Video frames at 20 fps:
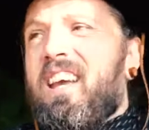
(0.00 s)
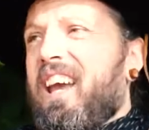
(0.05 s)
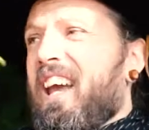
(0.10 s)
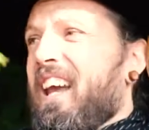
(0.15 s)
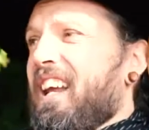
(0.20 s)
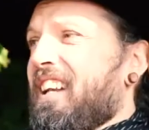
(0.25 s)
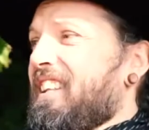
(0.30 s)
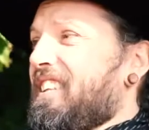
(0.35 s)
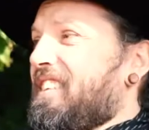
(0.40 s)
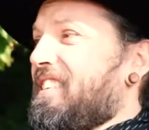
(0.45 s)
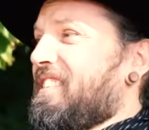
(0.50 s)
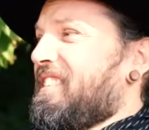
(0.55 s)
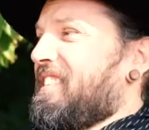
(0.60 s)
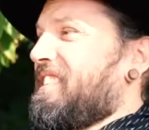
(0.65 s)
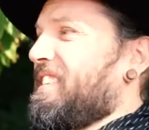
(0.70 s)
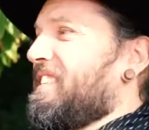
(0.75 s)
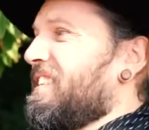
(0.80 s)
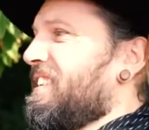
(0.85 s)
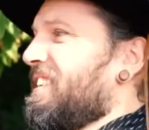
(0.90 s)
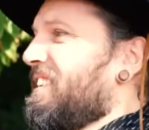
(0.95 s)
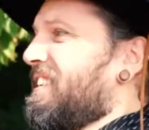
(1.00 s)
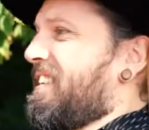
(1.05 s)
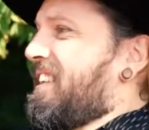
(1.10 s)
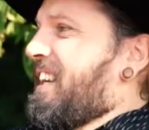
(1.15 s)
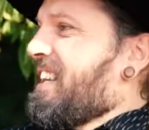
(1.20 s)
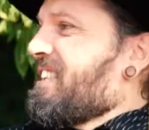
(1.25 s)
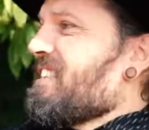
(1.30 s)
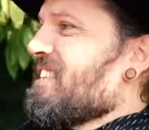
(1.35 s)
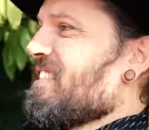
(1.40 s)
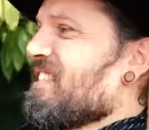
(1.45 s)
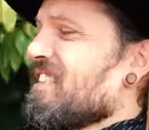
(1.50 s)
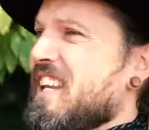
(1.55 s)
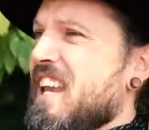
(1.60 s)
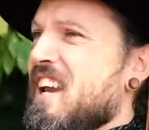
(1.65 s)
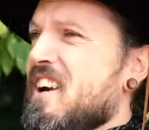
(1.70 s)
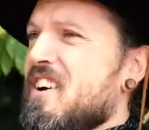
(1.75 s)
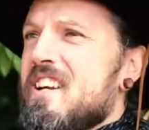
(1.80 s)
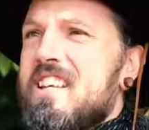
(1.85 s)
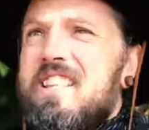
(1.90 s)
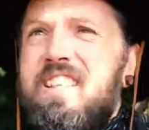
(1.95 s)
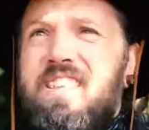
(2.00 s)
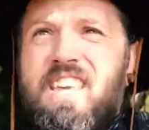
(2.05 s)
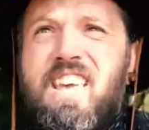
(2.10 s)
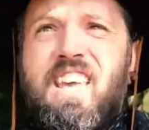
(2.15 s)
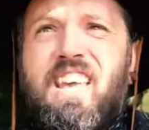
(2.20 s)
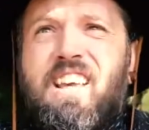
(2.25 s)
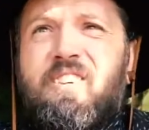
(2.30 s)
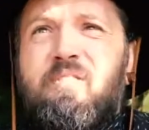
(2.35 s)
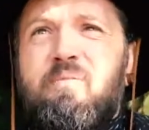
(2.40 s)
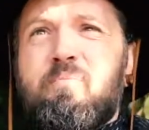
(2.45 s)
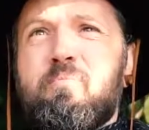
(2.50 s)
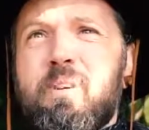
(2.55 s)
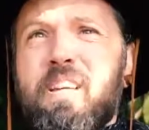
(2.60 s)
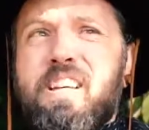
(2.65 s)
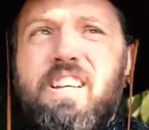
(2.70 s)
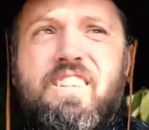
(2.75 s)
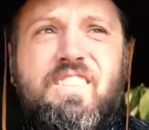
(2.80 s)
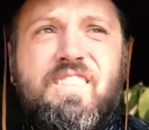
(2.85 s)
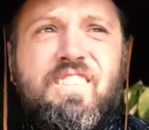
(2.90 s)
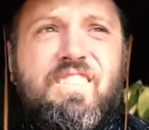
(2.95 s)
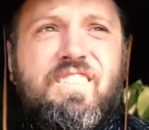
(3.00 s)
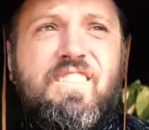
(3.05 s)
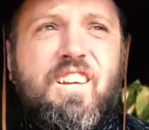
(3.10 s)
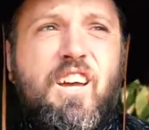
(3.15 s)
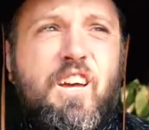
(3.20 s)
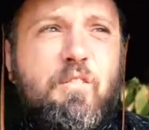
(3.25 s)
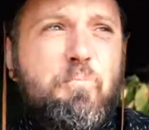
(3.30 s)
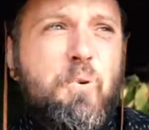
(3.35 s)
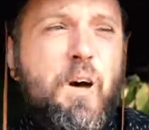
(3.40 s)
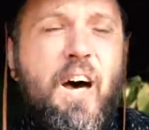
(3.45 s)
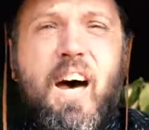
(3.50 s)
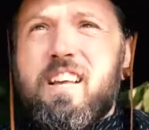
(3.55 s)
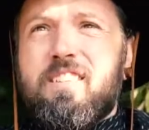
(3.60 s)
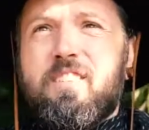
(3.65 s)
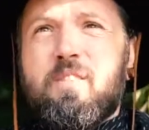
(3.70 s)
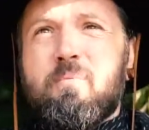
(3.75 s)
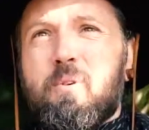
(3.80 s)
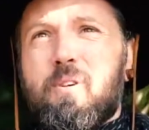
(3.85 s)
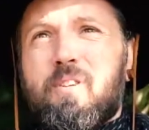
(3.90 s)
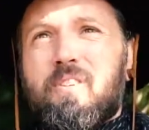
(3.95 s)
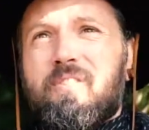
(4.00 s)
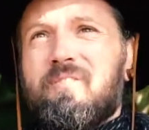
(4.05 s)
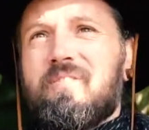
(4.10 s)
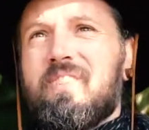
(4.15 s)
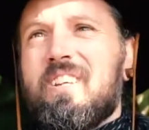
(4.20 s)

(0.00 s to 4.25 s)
and that's a scary thing because it's not possible.